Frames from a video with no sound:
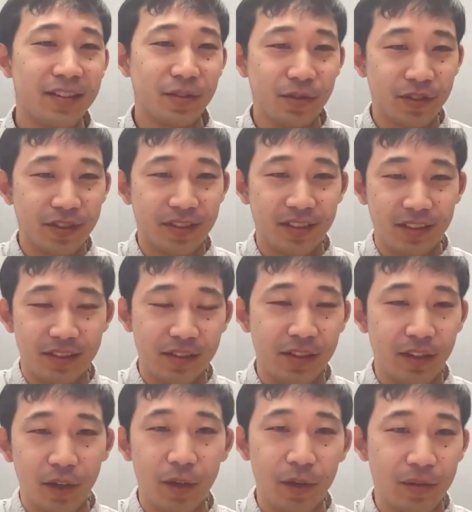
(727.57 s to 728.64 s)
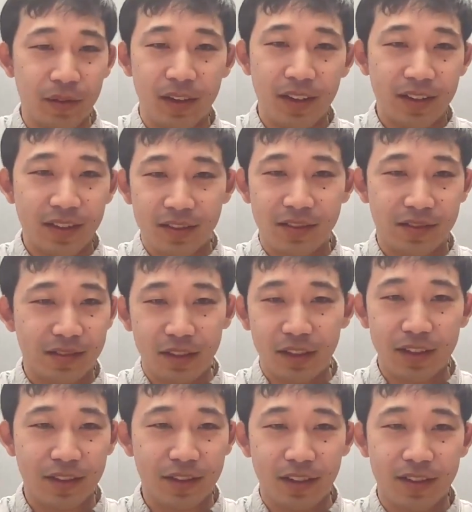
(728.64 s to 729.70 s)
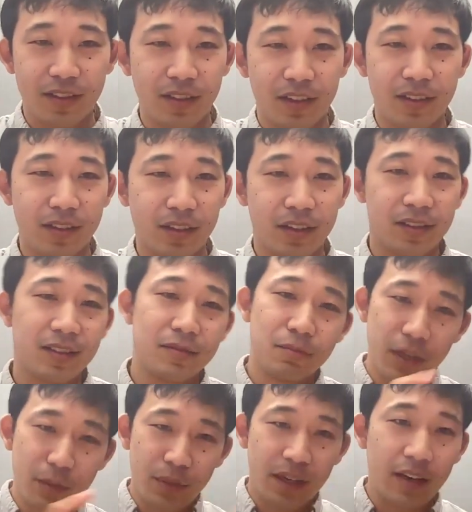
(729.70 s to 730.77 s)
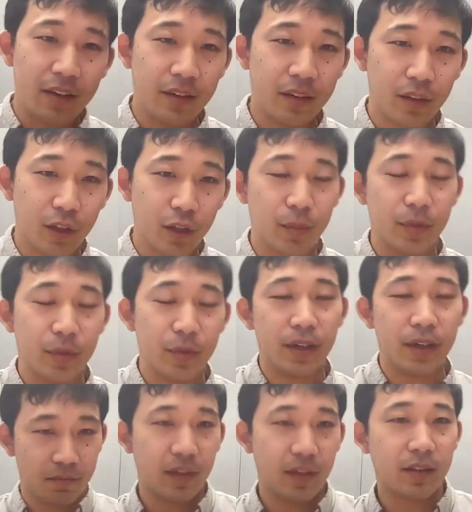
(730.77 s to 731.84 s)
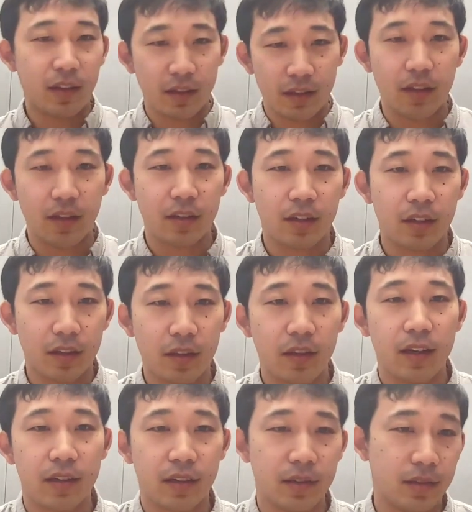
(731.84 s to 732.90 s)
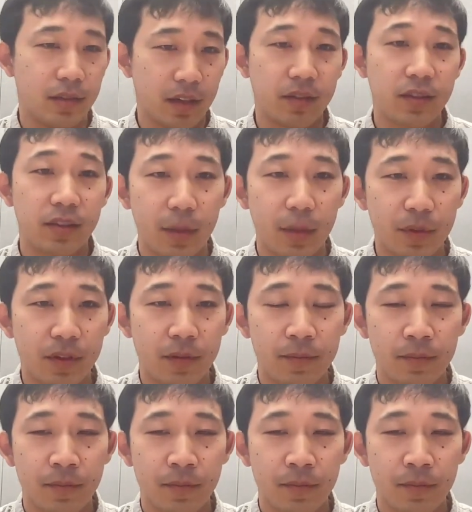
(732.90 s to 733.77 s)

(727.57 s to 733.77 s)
You just need to go click, click, click, click, maybe edit a little bit, click, click, click, click, and accept.